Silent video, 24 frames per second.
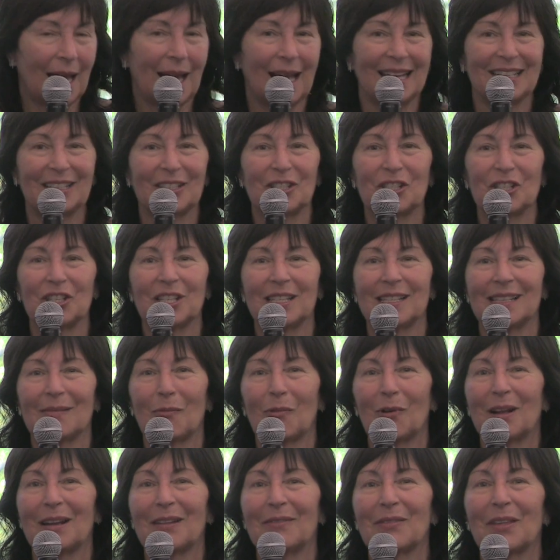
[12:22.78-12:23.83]
And
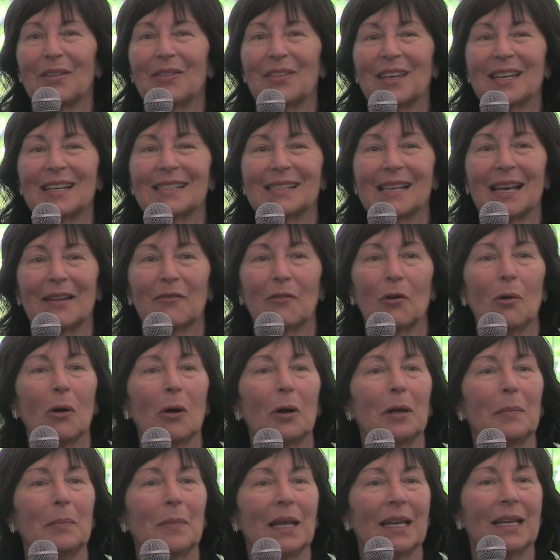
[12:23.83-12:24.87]
one of the things I've
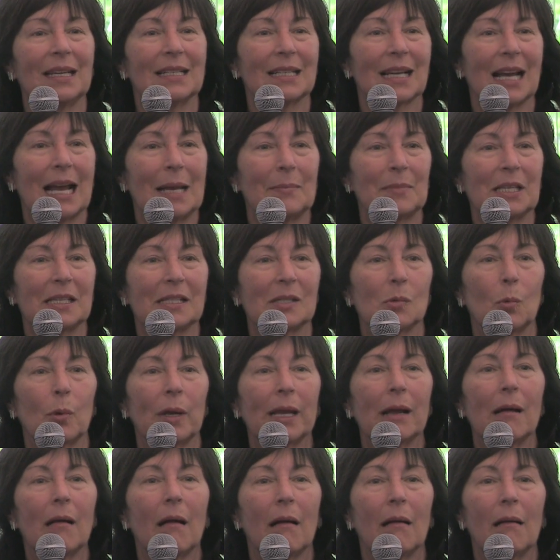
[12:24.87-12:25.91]
quoted many times is,
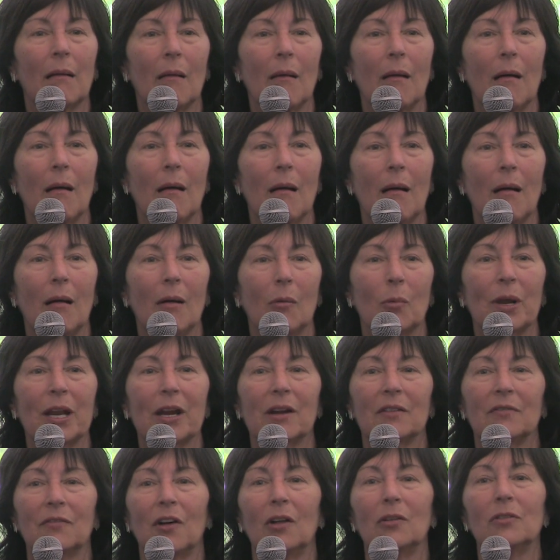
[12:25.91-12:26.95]
we are
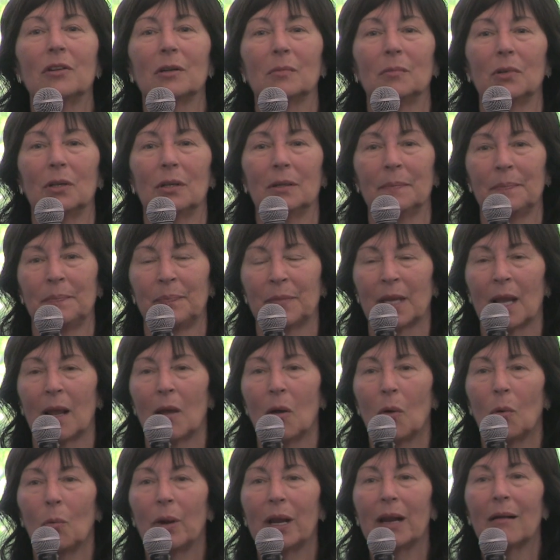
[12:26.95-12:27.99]
vulnerable.
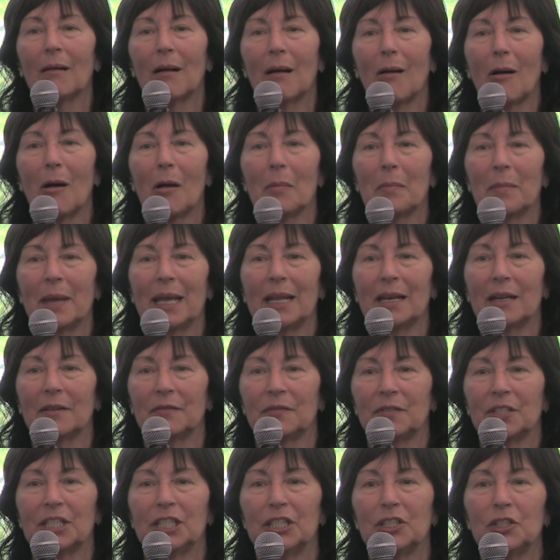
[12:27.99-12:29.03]
We are all made
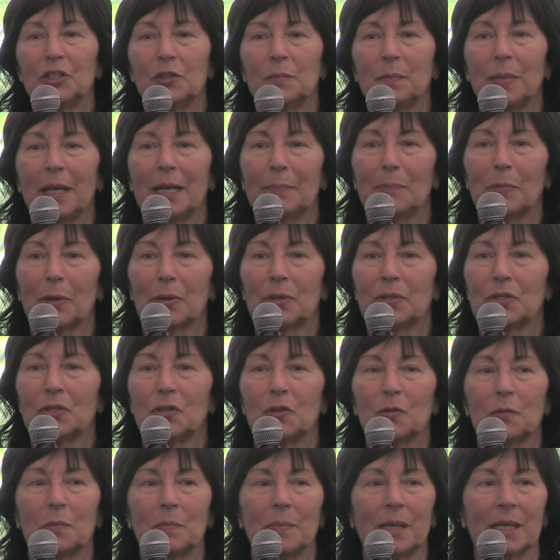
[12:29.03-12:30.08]
of tissue paper,
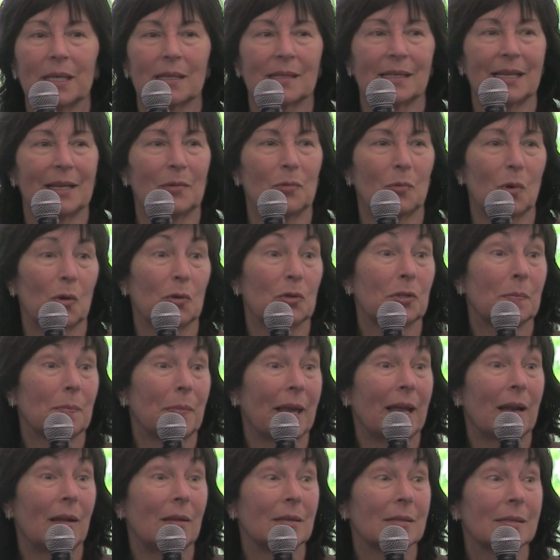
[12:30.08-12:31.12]
toothpicks, and rose
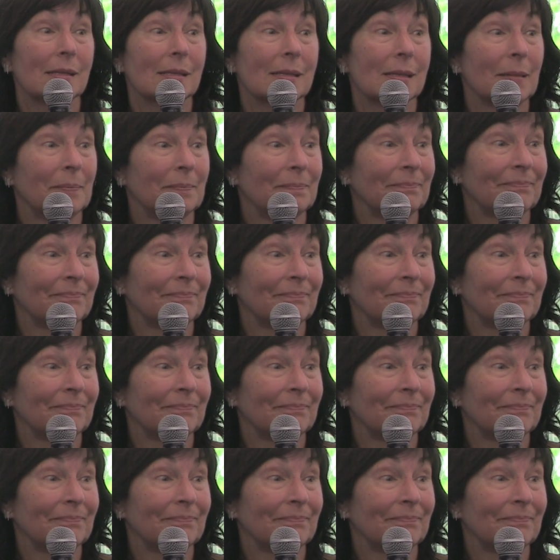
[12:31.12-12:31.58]
petals.